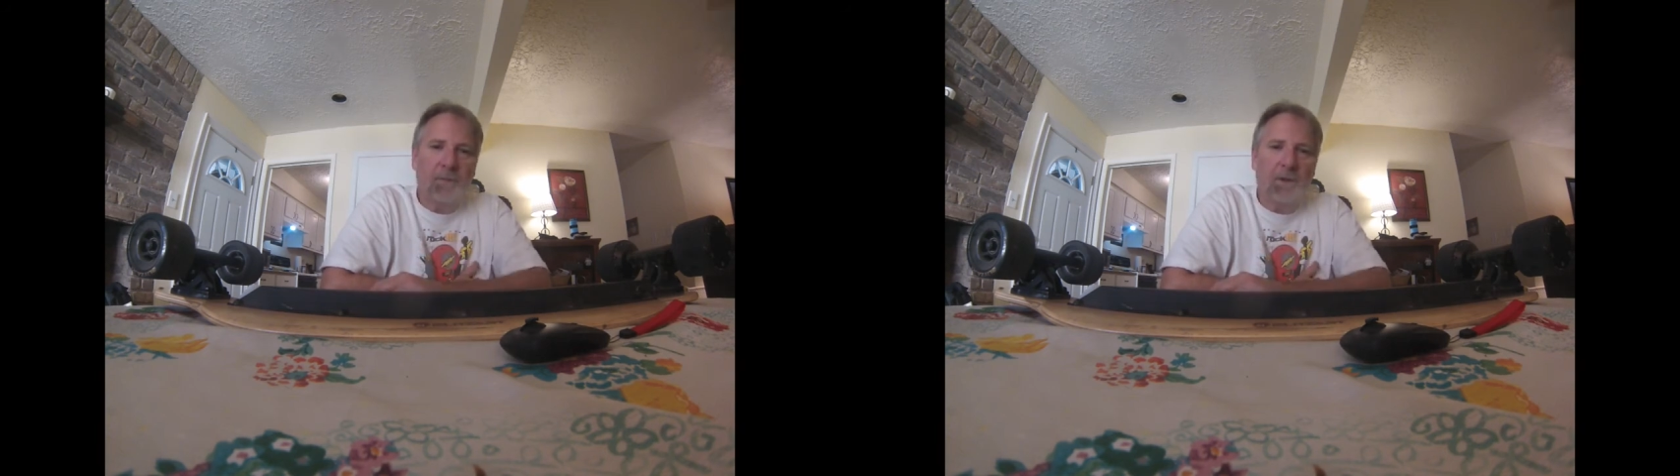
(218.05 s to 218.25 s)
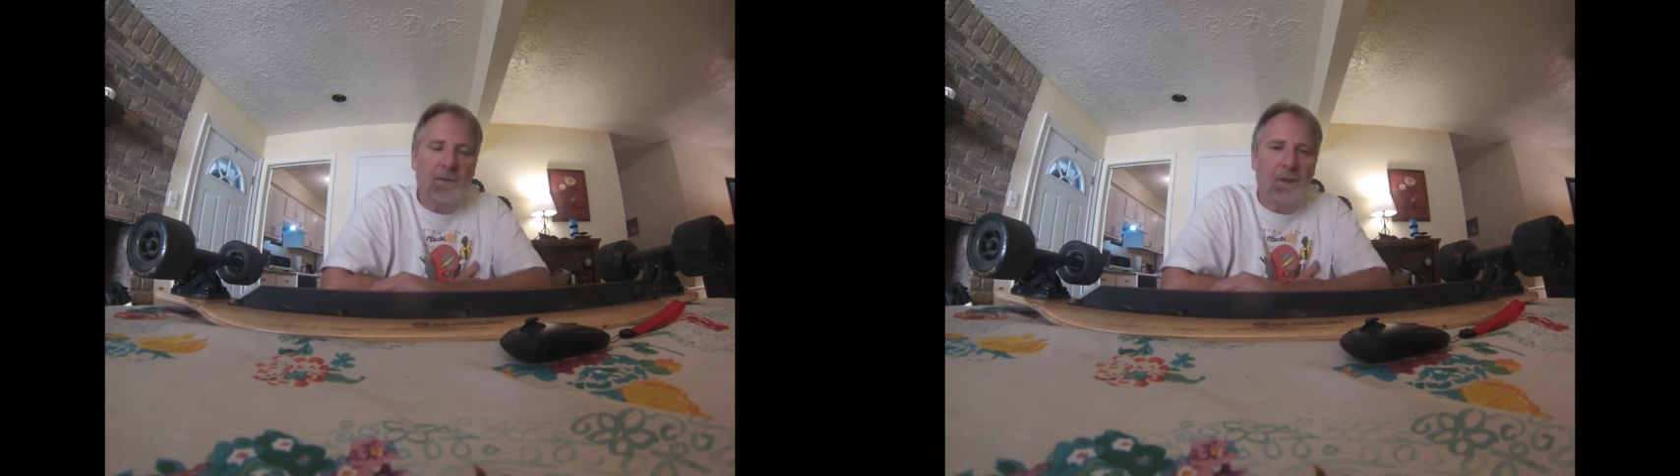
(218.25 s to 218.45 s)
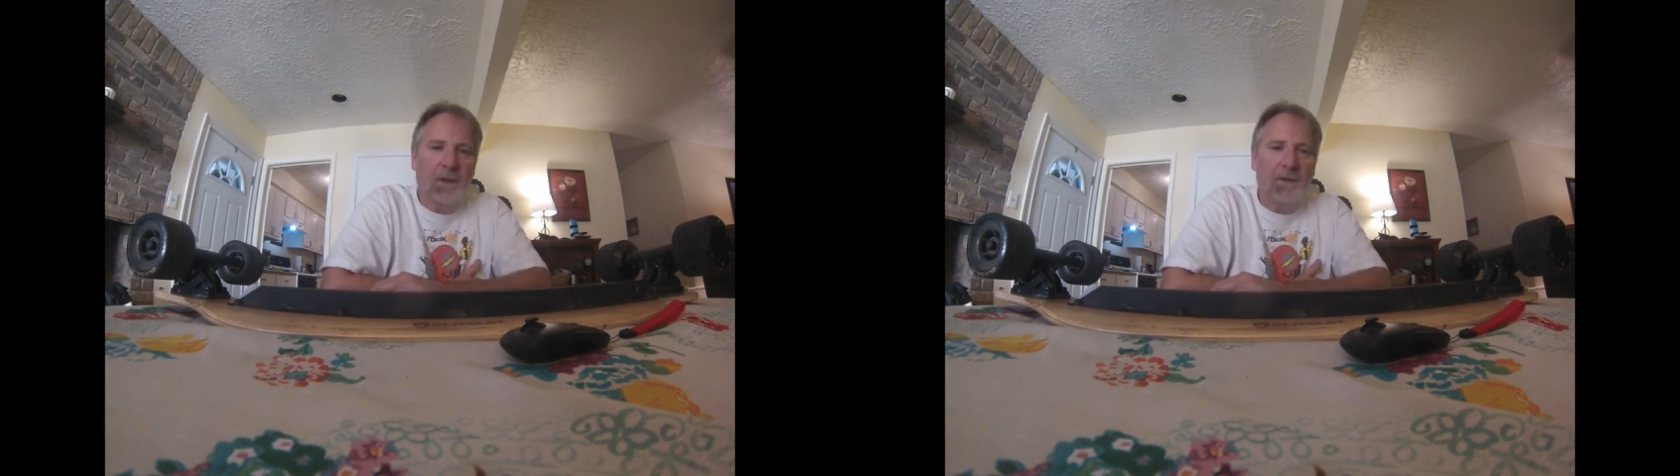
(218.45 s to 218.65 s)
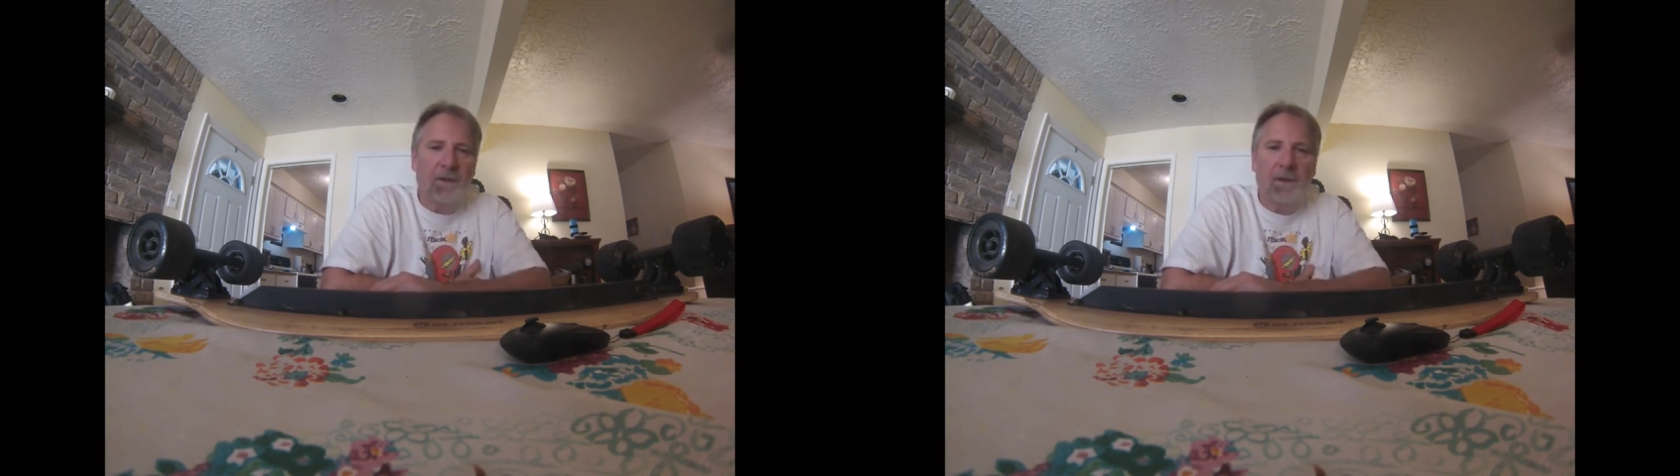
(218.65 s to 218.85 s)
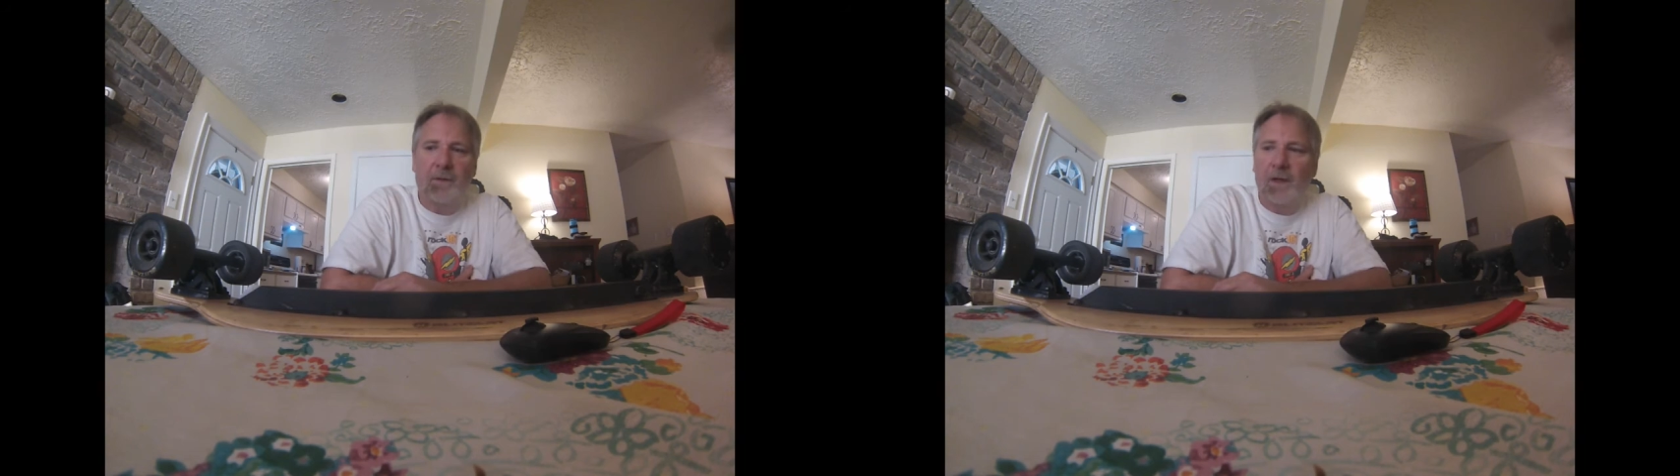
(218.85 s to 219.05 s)
So like I
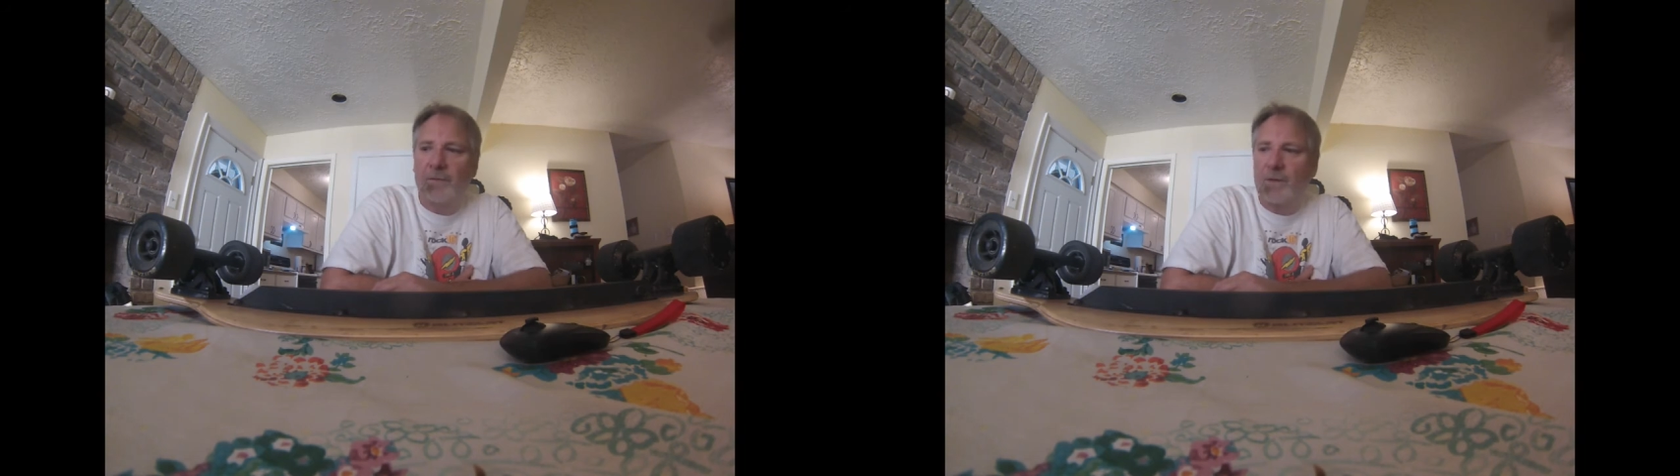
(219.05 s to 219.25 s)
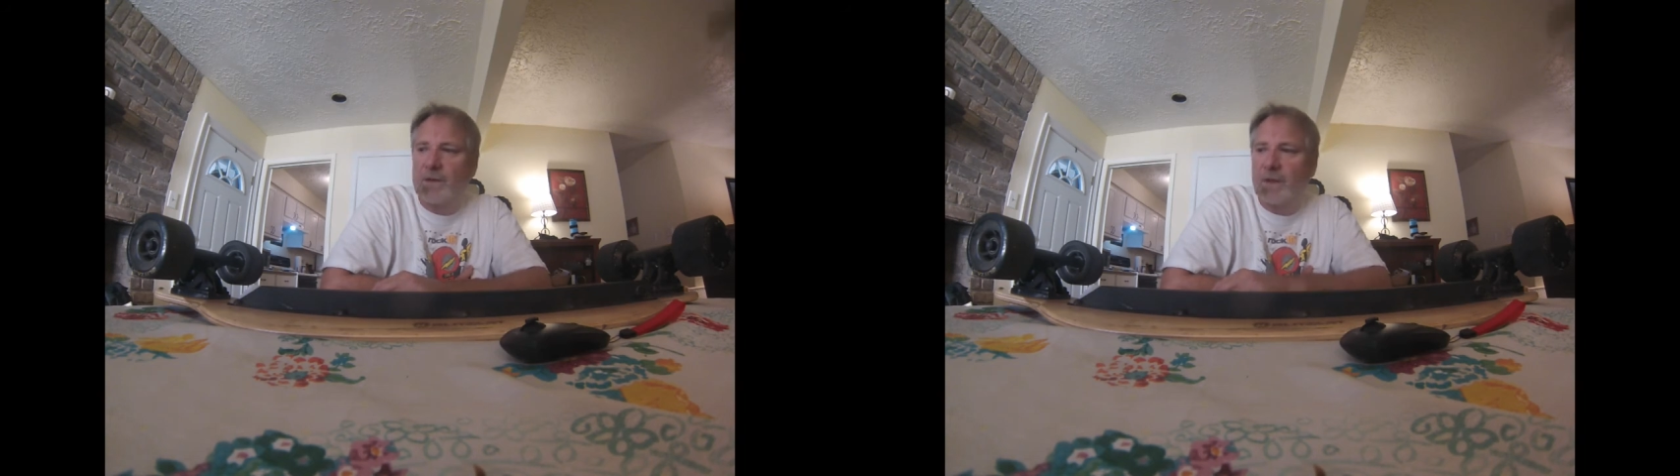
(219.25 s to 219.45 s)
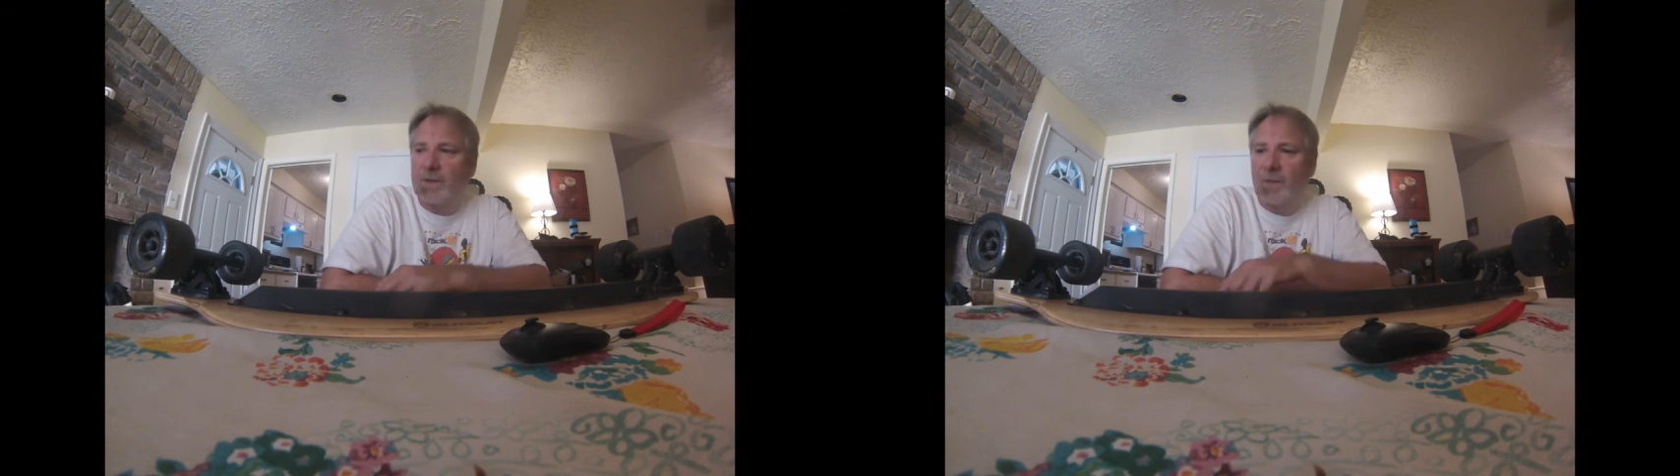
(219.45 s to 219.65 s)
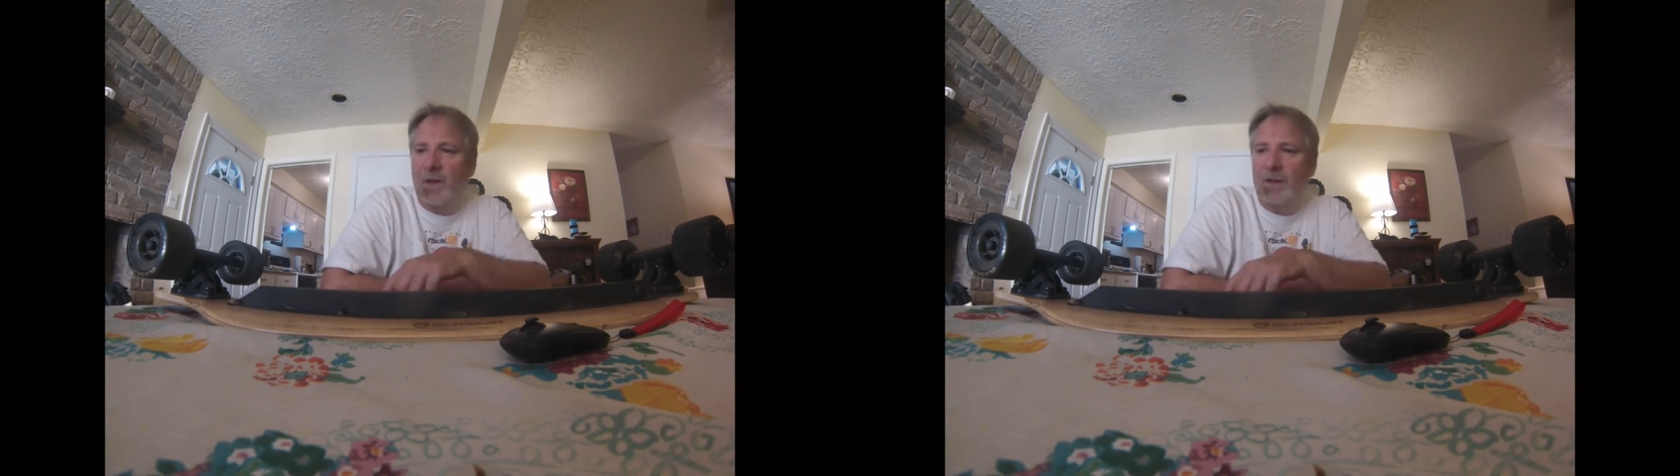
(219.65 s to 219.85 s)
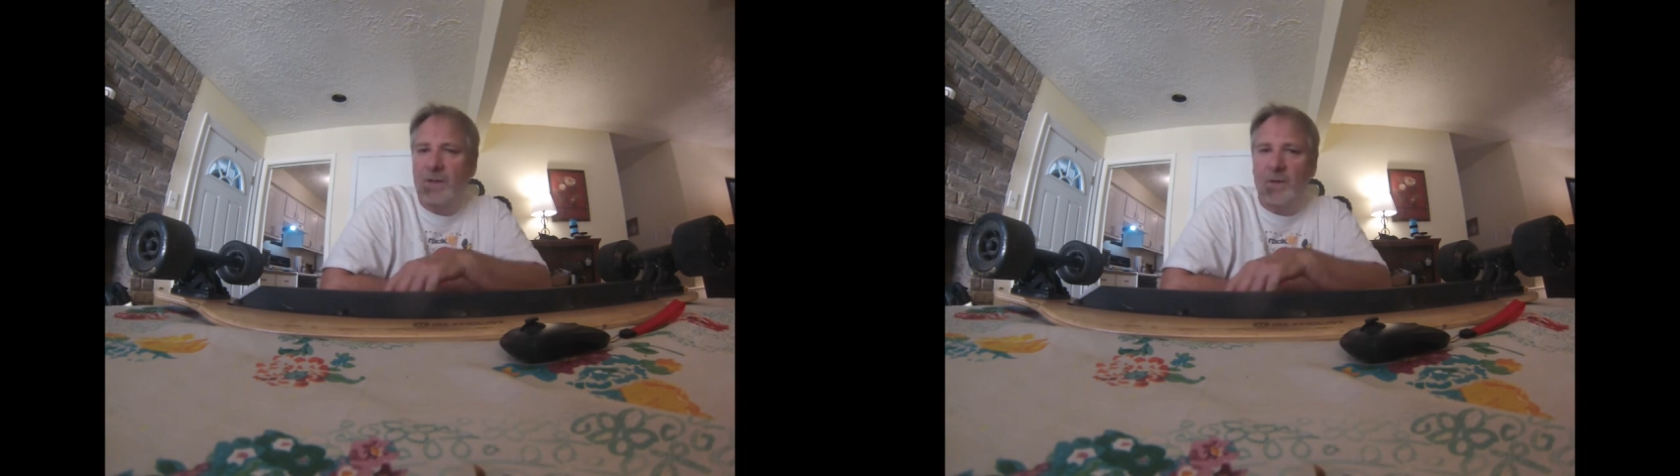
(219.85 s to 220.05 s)
say, I've had it for six months.